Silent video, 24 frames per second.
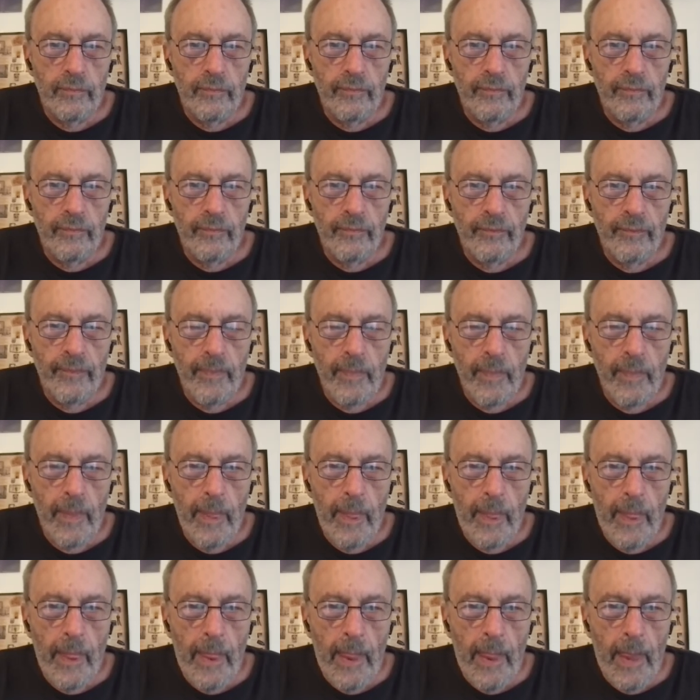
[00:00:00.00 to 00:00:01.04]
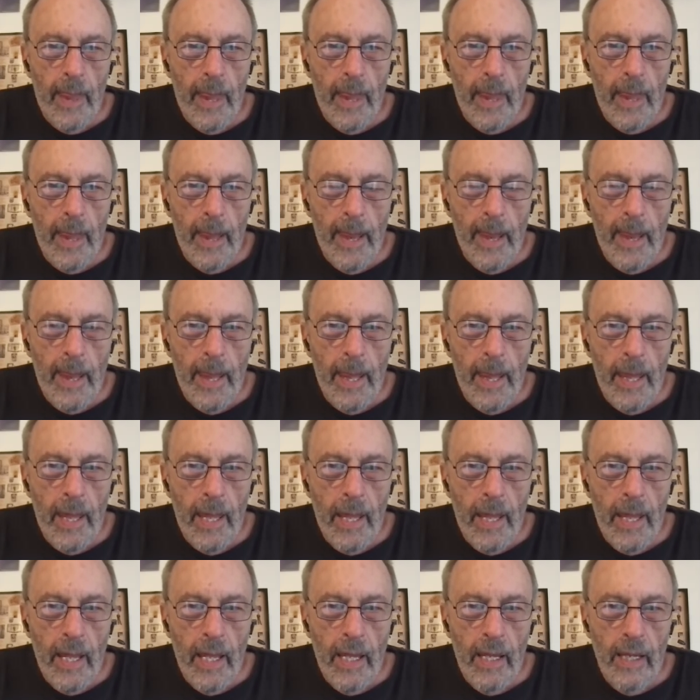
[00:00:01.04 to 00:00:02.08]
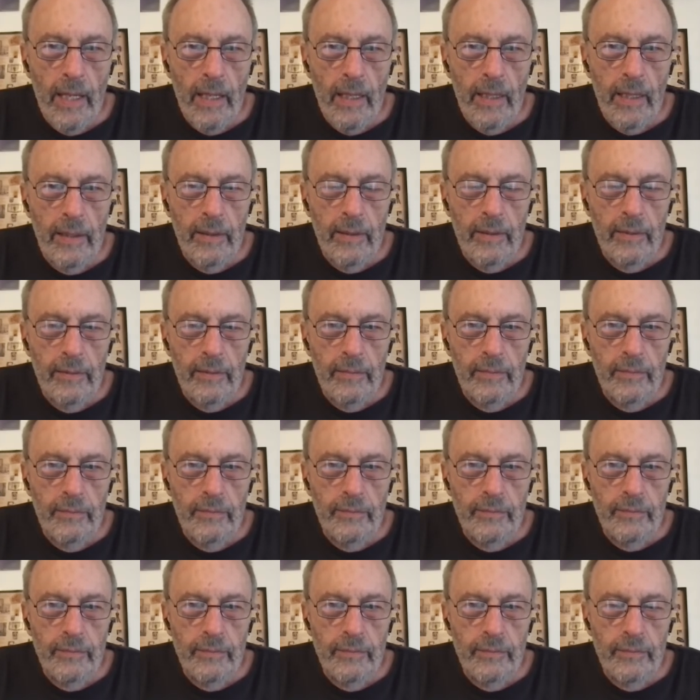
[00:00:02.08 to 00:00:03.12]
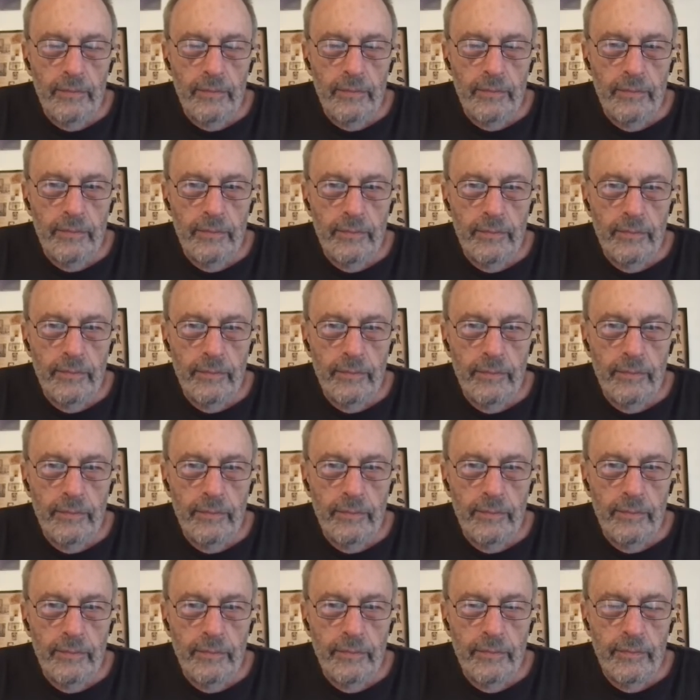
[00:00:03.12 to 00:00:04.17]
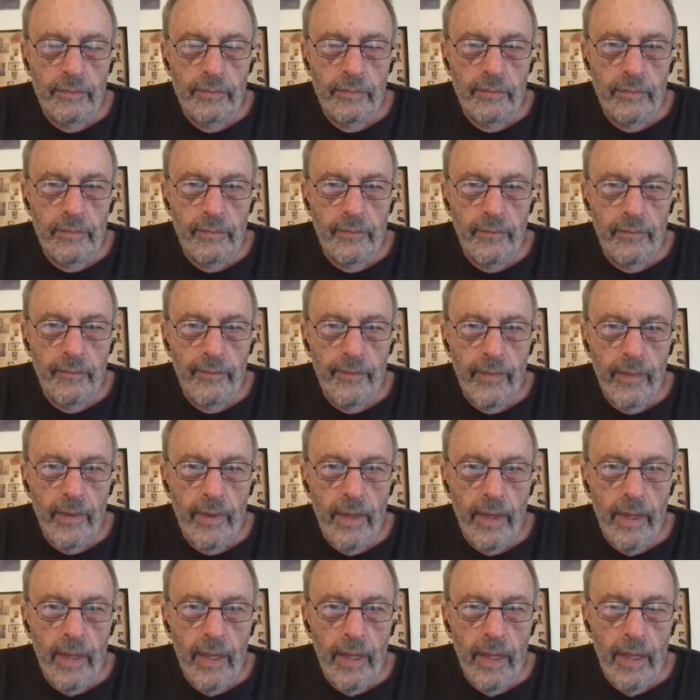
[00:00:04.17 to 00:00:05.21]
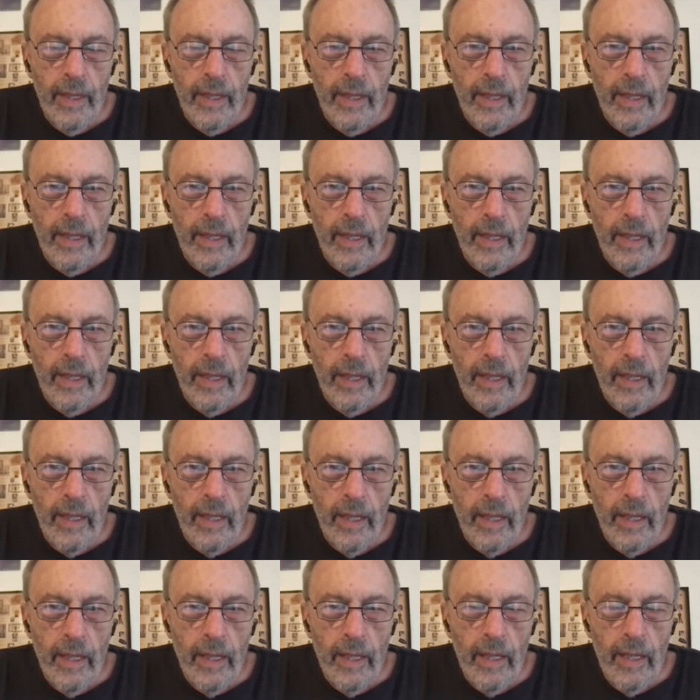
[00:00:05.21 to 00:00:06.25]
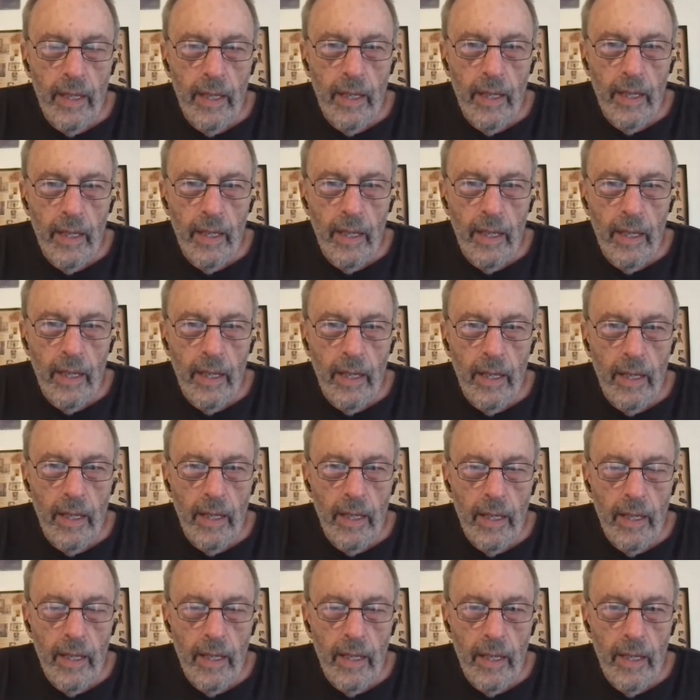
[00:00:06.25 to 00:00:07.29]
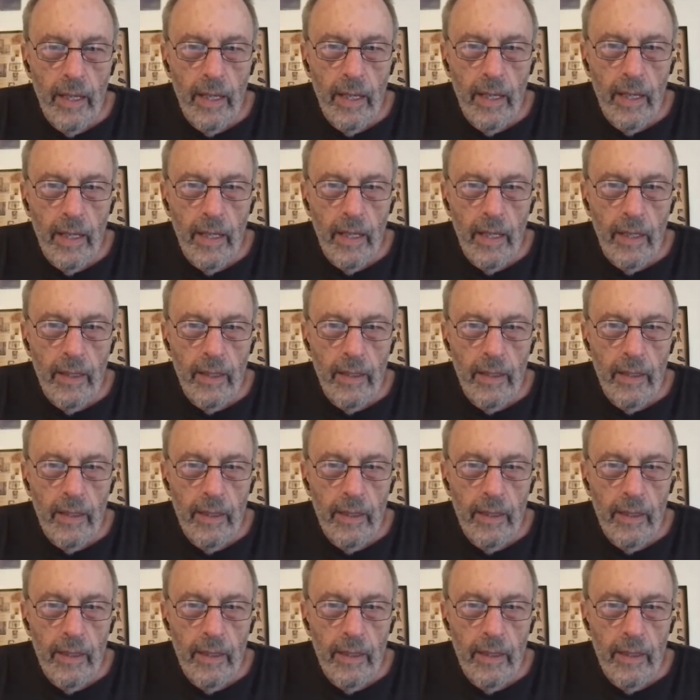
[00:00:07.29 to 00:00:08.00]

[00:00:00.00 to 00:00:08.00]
No words are spoken by the person on screen.